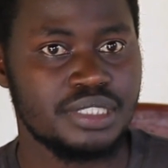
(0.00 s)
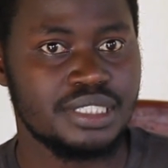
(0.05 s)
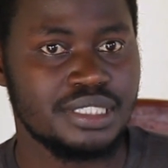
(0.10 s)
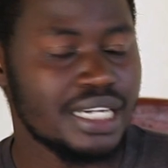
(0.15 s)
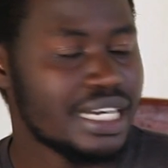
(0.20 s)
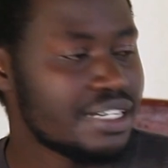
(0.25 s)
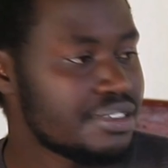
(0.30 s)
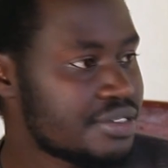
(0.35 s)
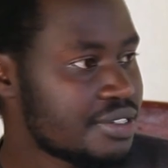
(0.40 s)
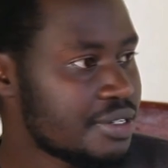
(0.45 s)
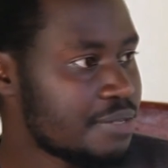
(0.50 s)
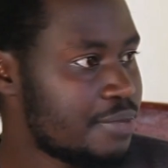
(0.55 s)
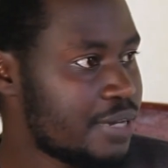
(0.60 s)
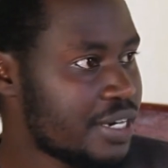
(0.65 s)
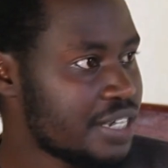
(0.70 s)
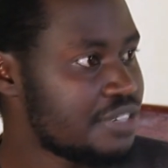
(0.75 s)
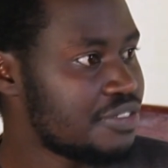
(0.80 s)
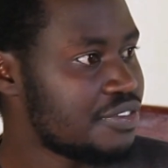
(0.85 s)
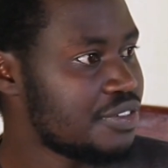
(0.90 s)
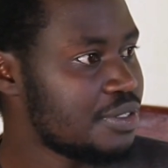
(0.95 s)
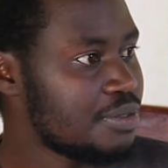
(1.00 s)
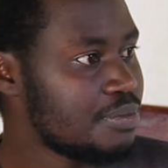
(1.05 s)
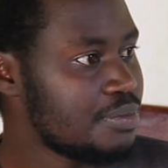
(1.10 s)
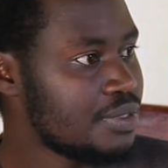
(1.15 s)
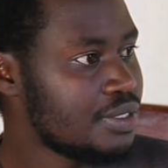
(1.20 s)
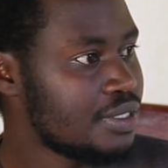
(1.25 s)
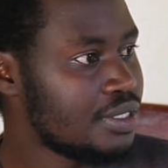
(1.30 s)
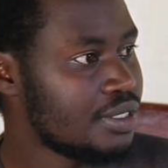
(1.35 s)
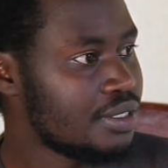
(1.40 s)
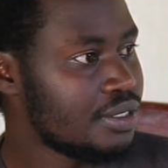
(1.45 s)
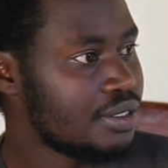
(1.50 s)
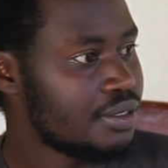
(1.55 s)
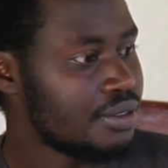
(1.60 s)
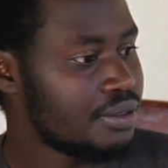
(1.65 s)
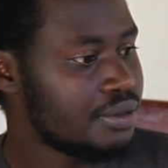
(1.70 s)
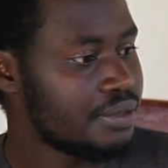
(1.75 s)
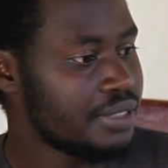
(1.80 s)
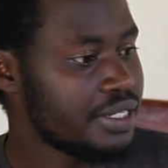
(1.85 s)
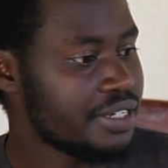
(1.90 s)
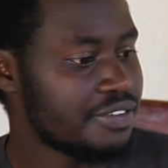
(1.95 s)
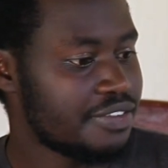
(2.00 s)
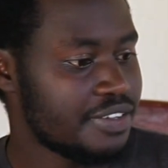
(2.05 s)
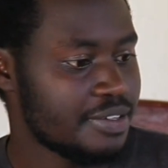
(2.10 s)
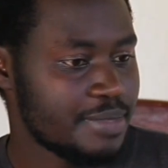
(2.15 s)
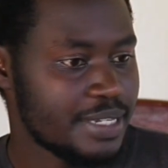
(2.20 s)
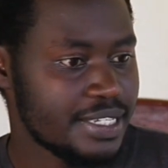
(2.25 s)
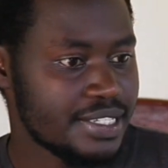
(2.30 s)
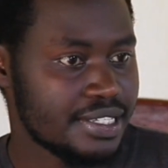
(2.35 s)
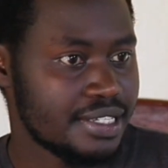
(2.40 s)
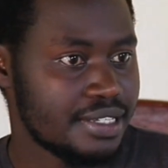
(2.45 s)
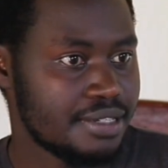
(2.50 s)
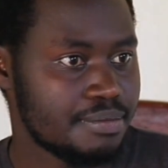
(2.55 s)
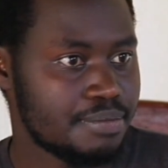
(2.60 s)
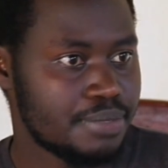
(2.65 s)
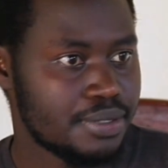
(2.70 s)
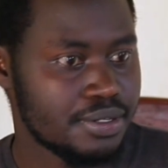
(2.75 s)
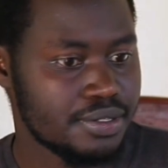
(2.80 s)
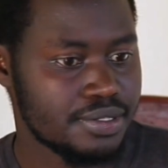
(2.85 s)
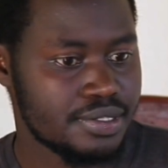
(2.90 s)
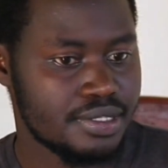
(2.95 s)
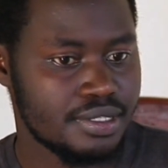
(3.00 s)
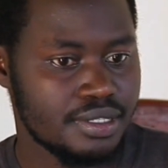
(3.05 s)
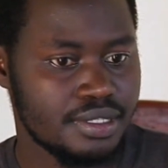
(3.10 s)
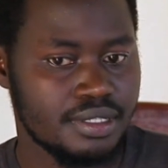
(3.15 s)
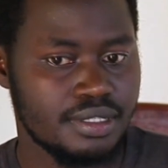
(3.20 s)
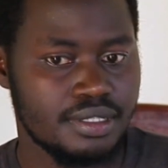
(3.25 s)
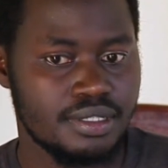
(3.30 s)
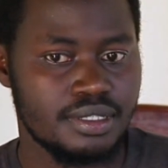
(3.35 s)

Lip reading: As we speak, how many subscribers do you have on your app?